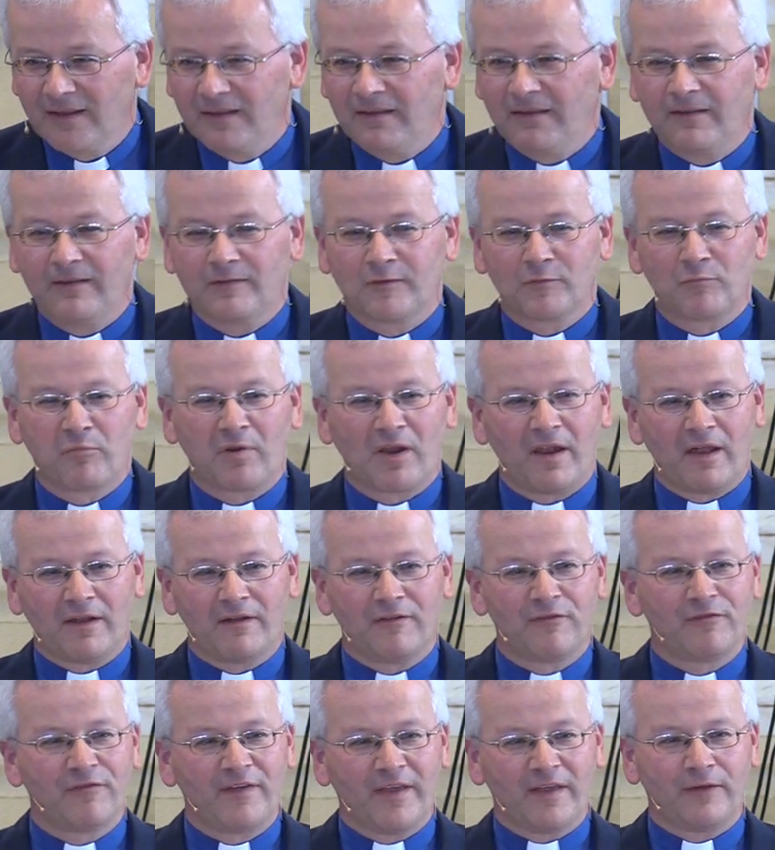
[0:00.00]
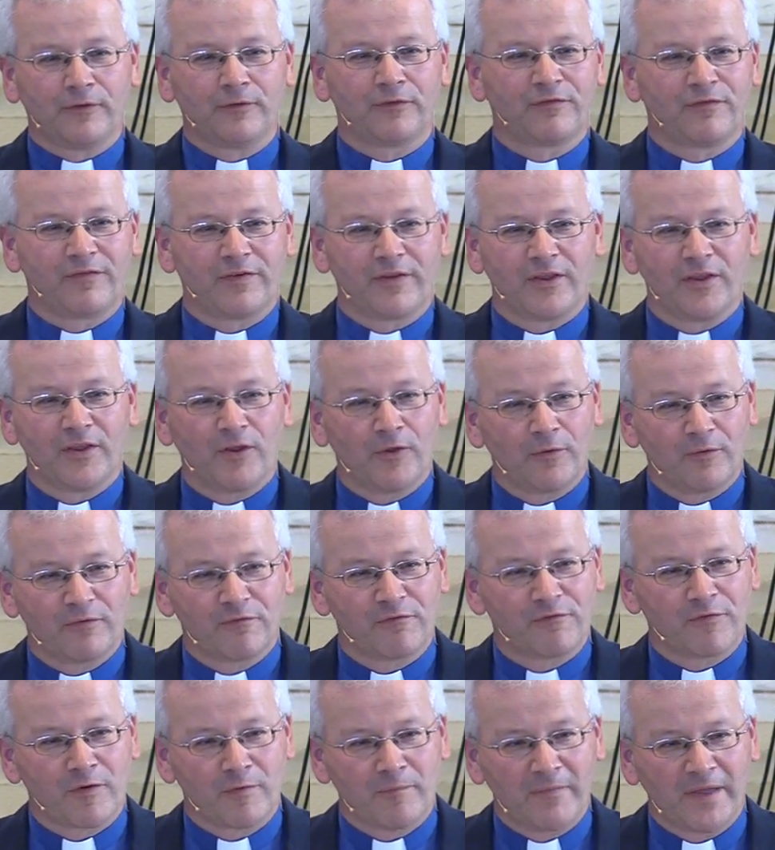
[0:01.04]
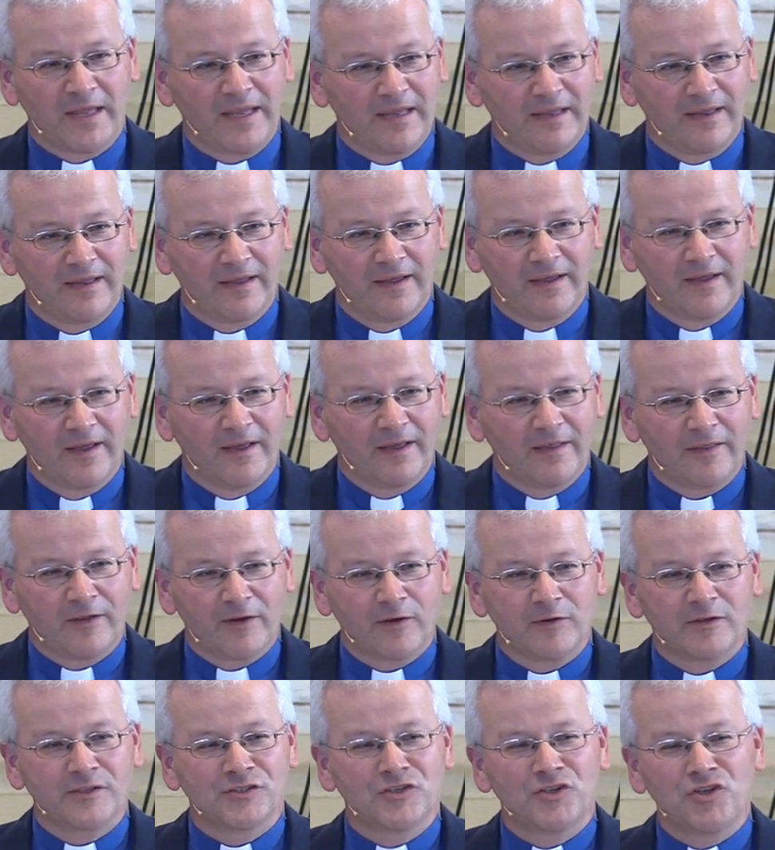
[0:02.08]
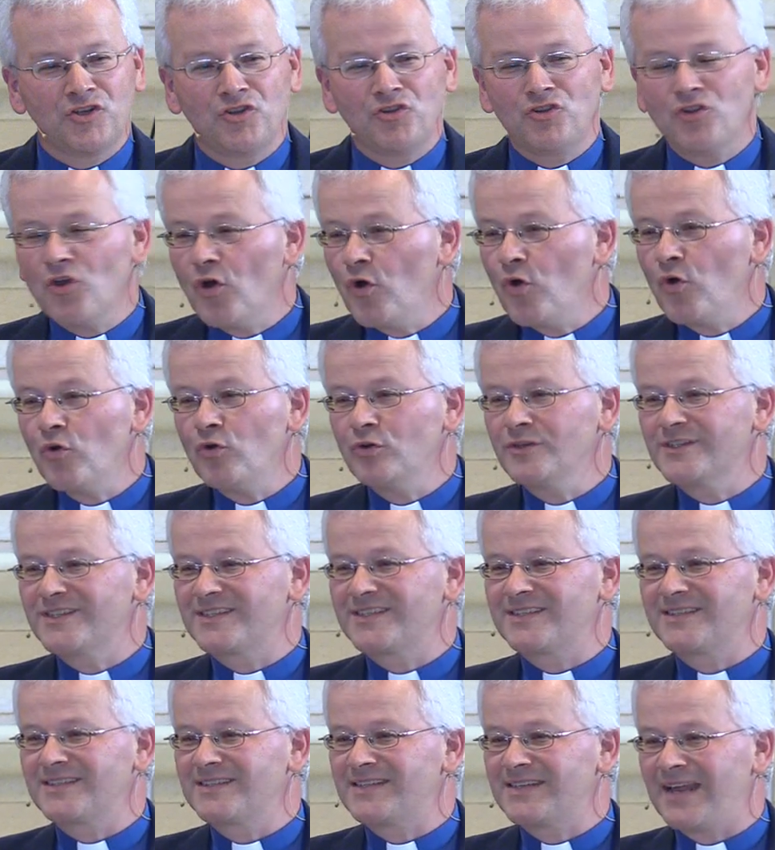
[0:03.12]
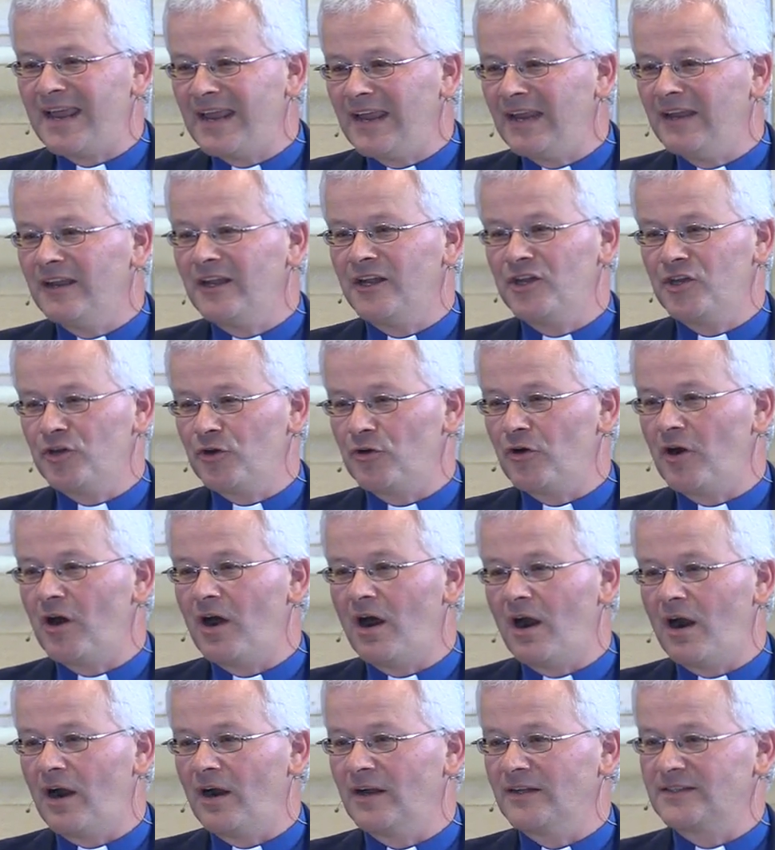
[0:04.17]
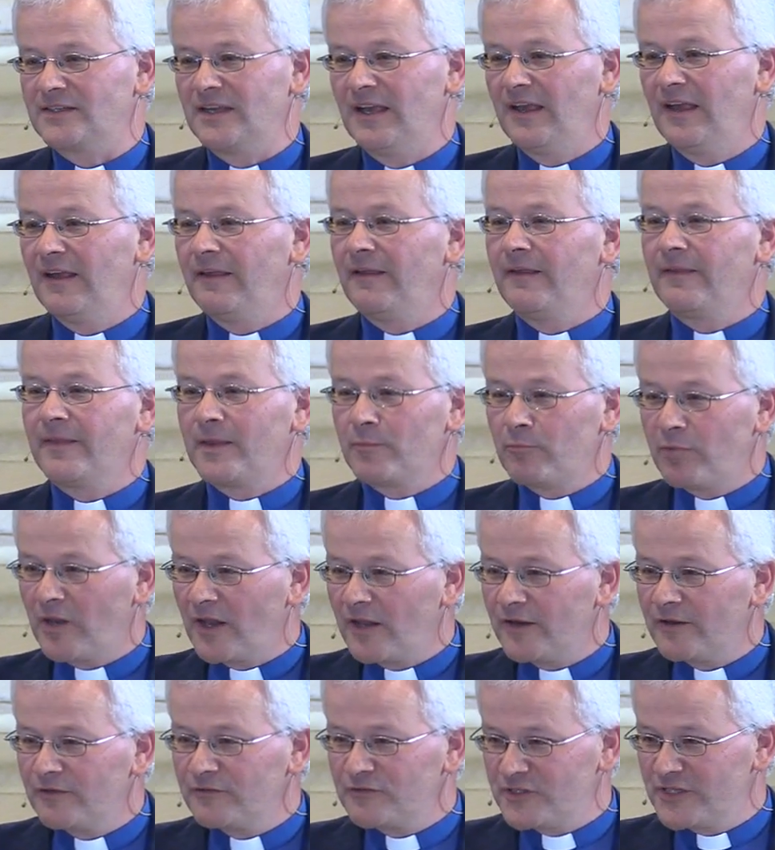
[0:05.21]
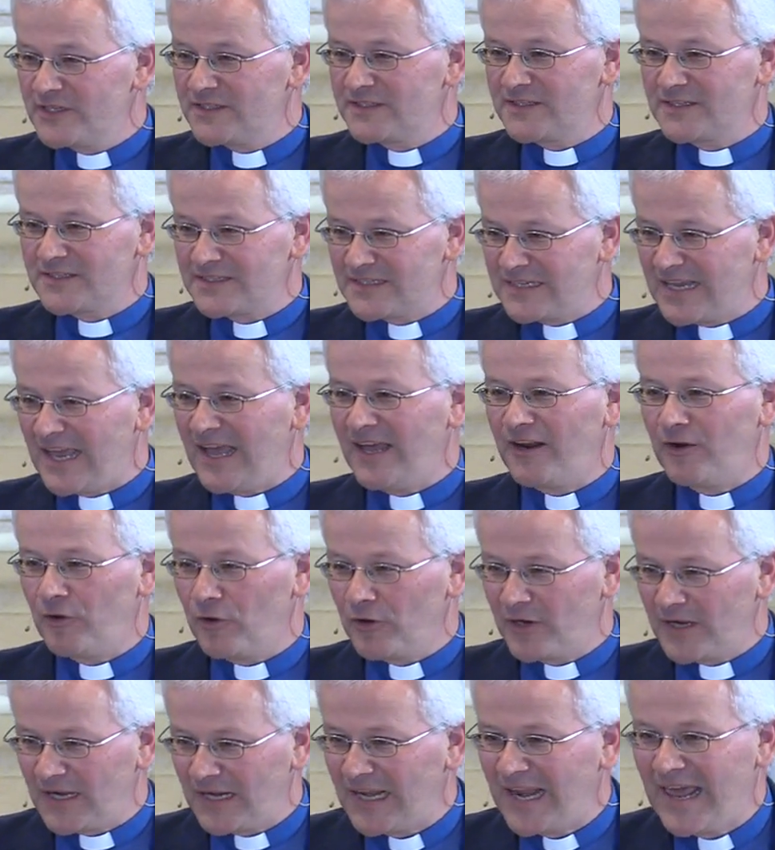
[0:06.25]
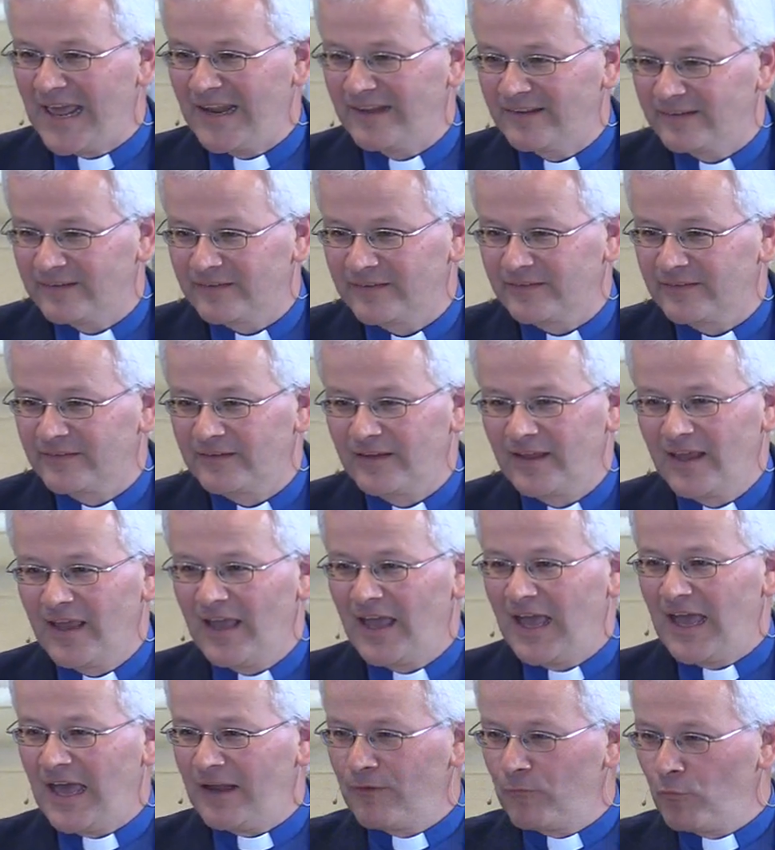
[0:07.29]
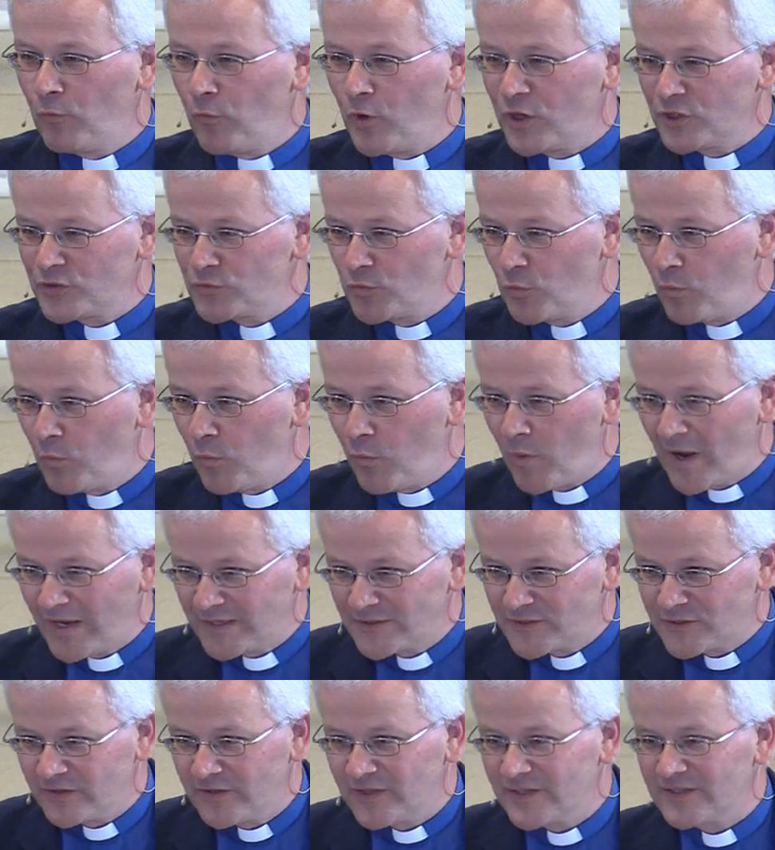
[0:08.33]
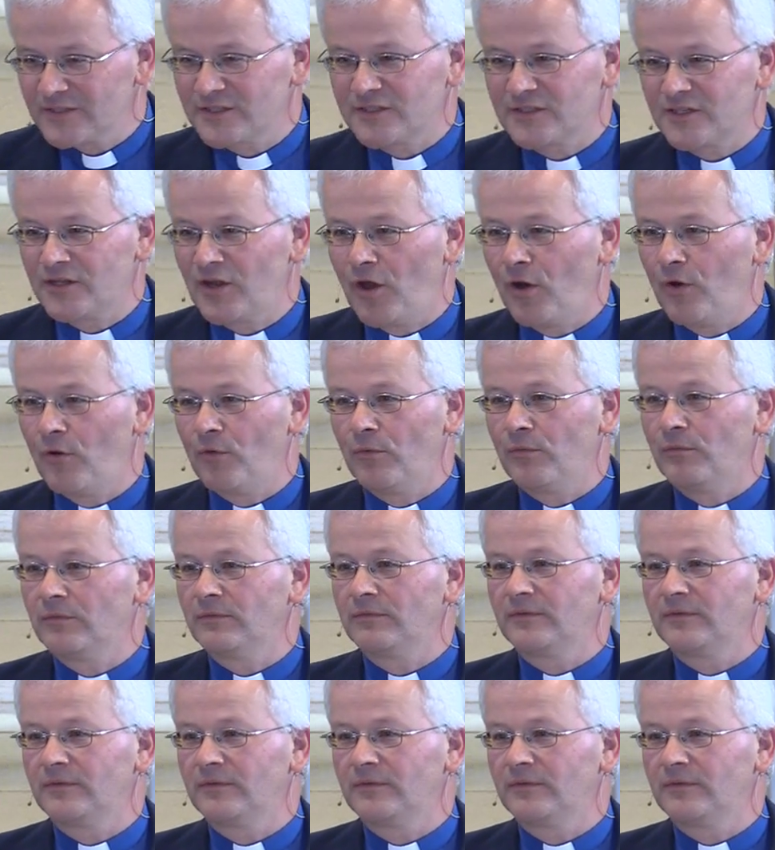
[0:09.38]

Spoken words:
His blood avails for you and for me. There is no stain in your heart that the blood of Jesus cannot cleanse and wash whiter than snow.